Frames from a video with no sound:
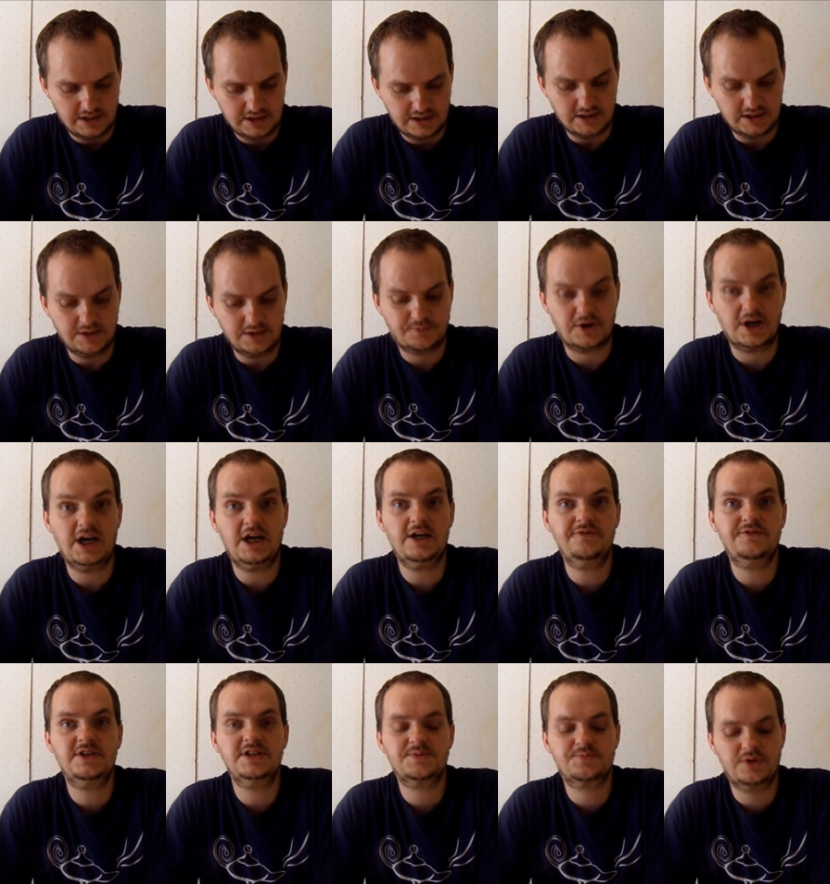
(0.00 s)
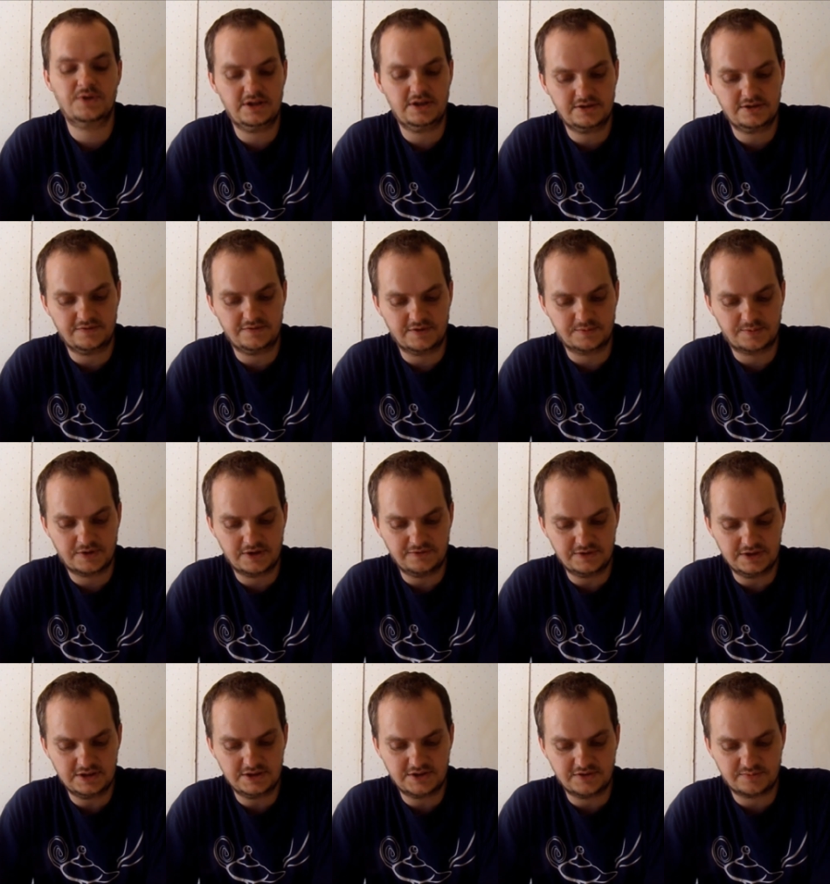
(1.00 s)
He deprived his brother of the
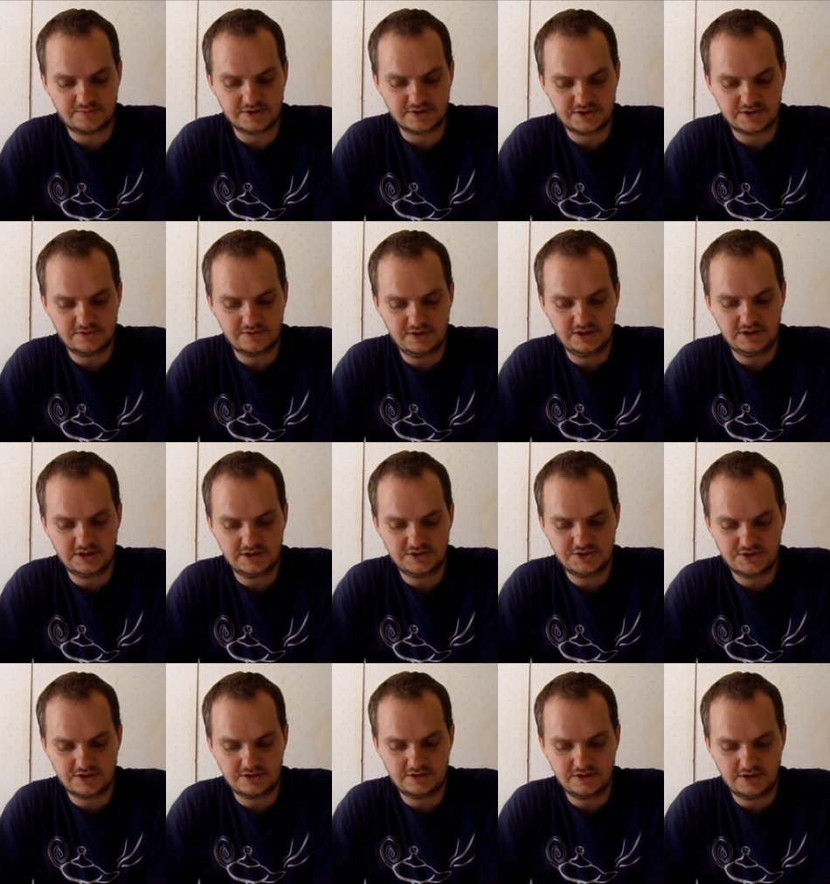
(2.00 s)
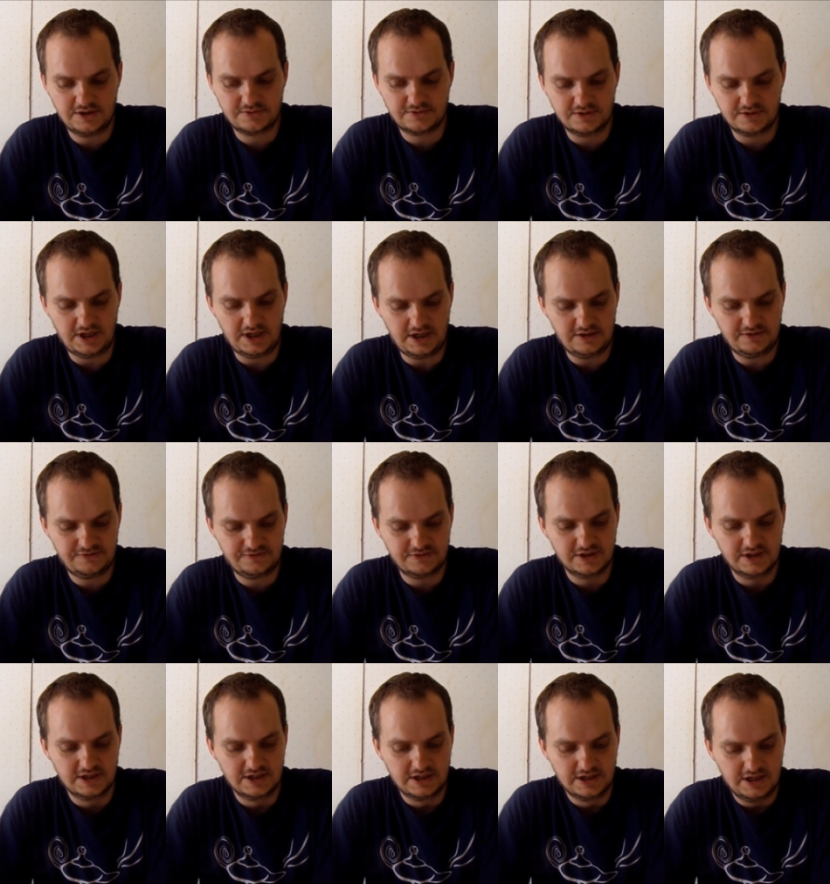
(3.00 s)
privilege of pursuing his journey through life
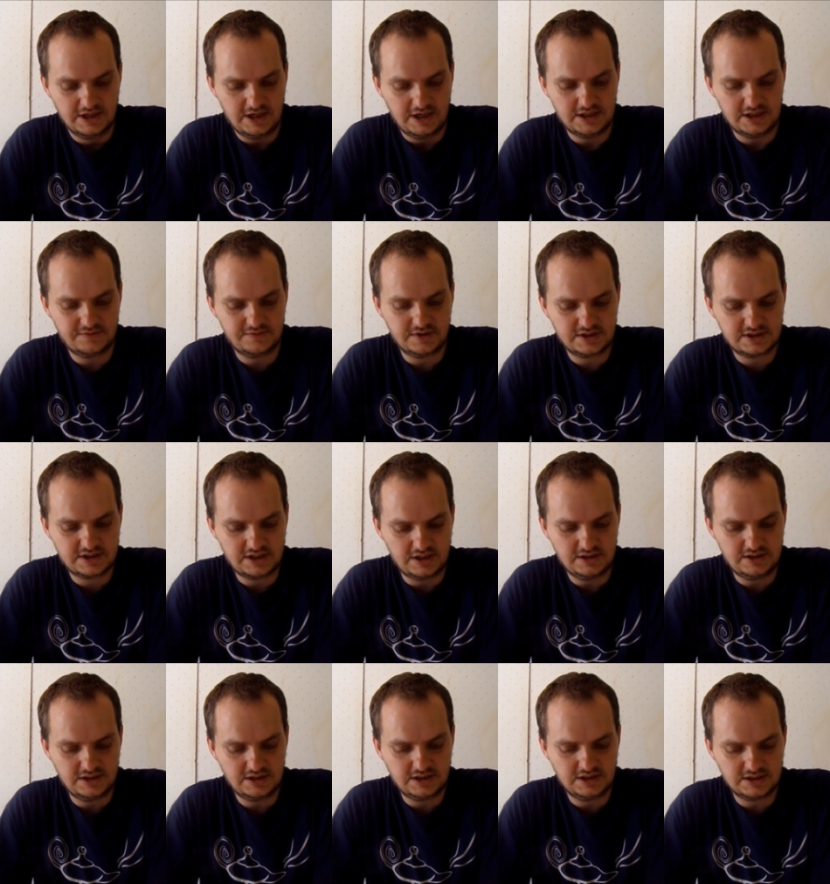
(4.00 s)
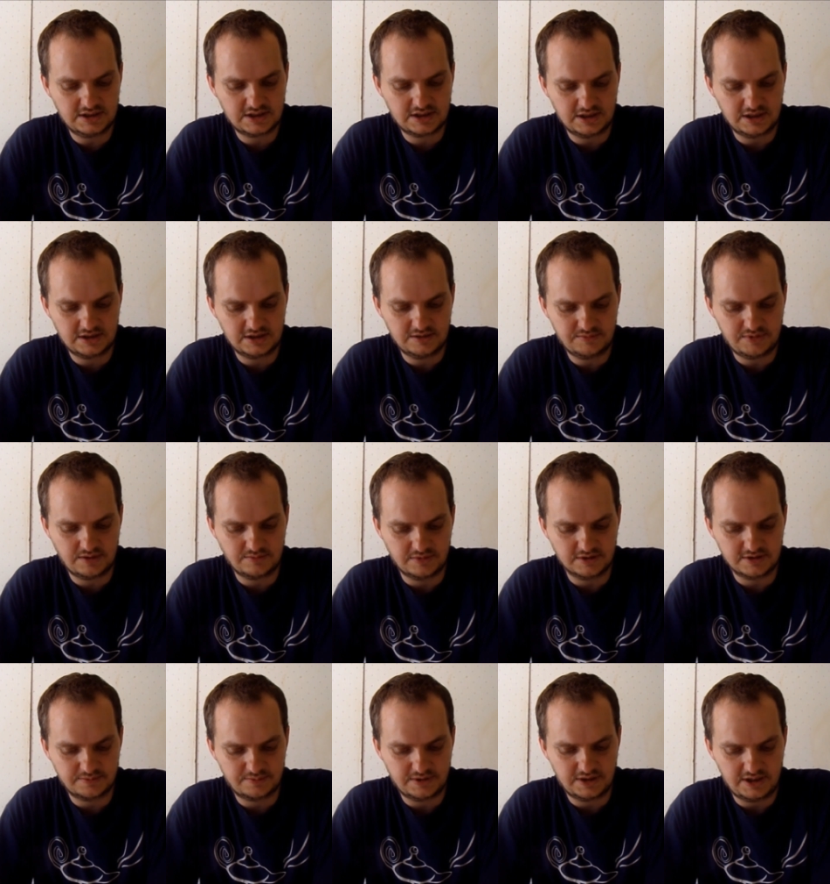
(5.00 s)
and of extending his kingdom by
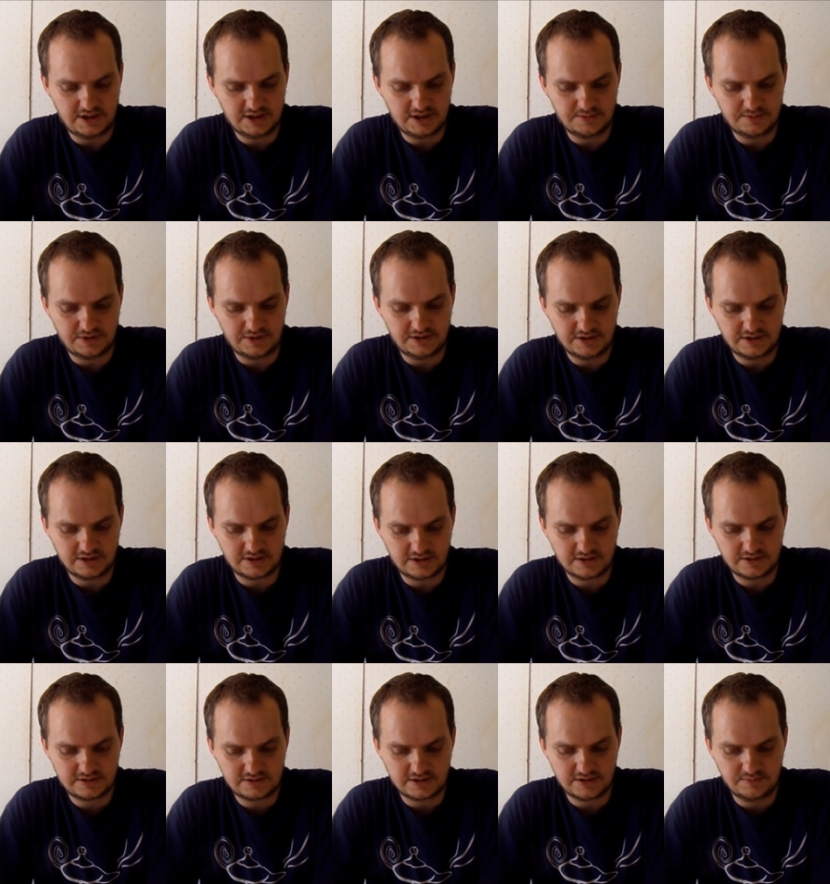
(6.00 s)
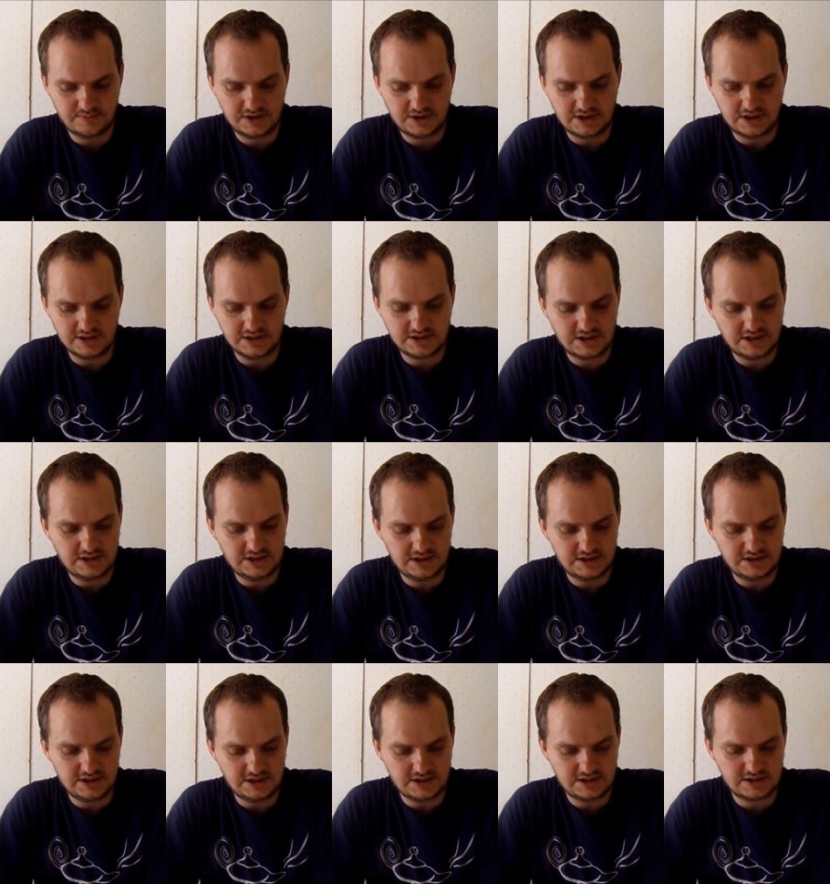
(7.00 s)
multiplying upon the earth, and because he
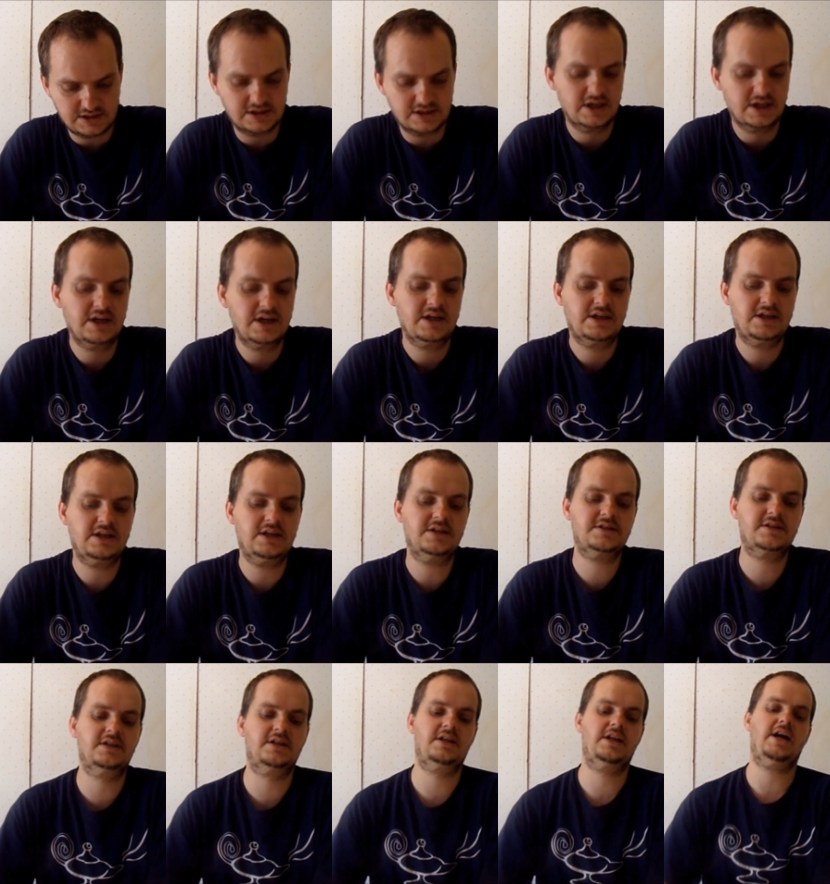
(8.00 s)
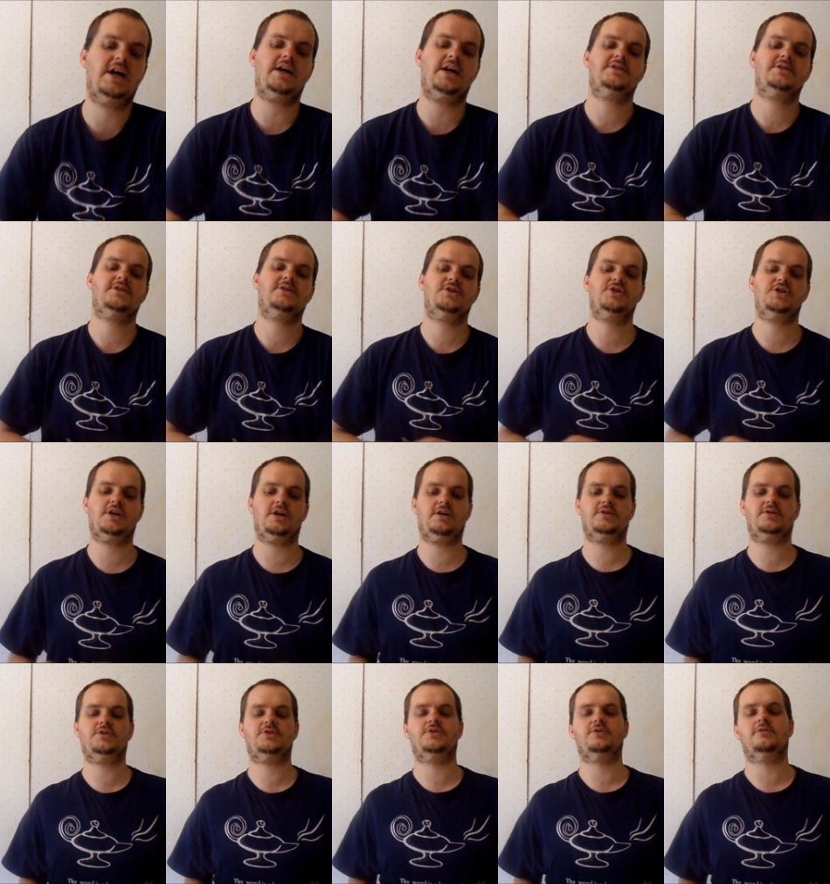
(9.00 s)
did this, he is the last to
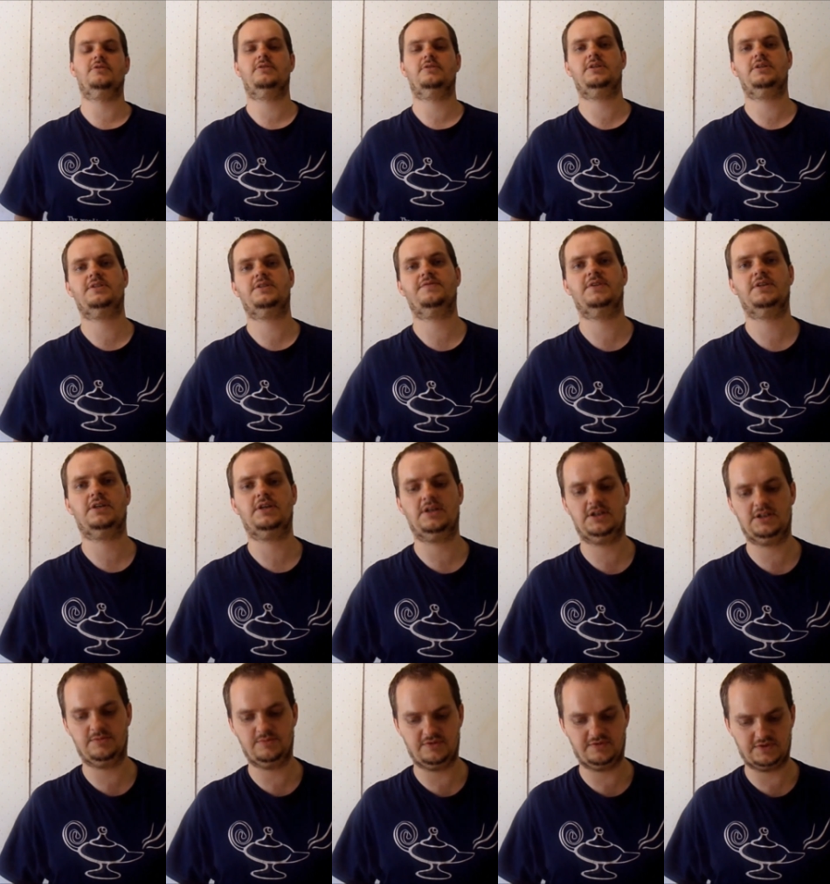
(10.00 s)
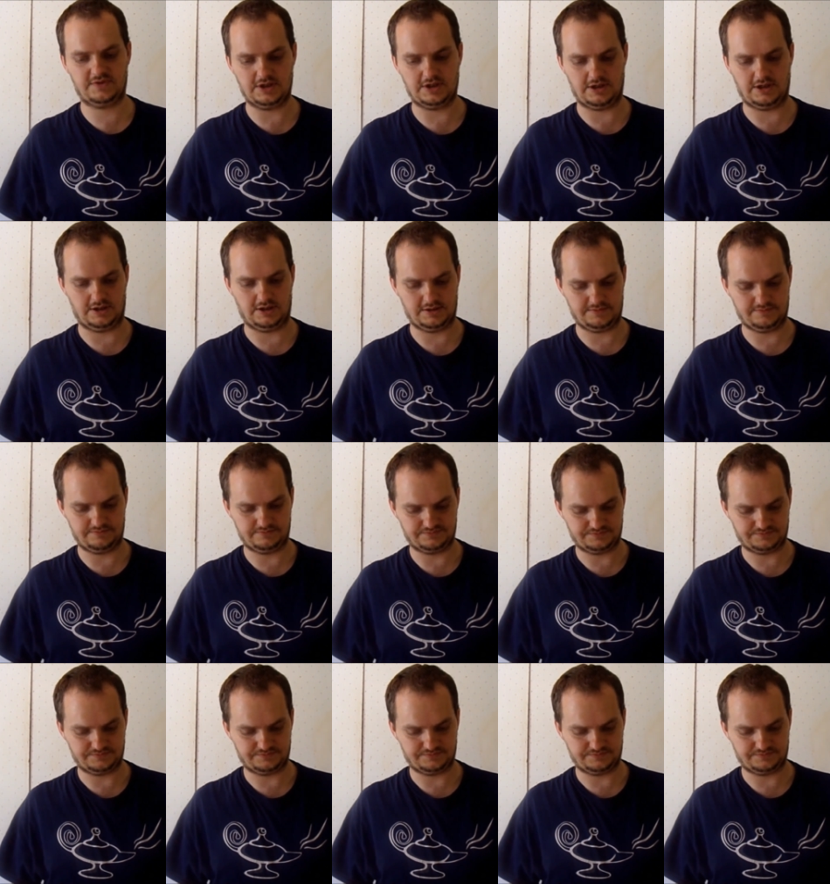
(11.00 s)
share the joys of the kingdom of God."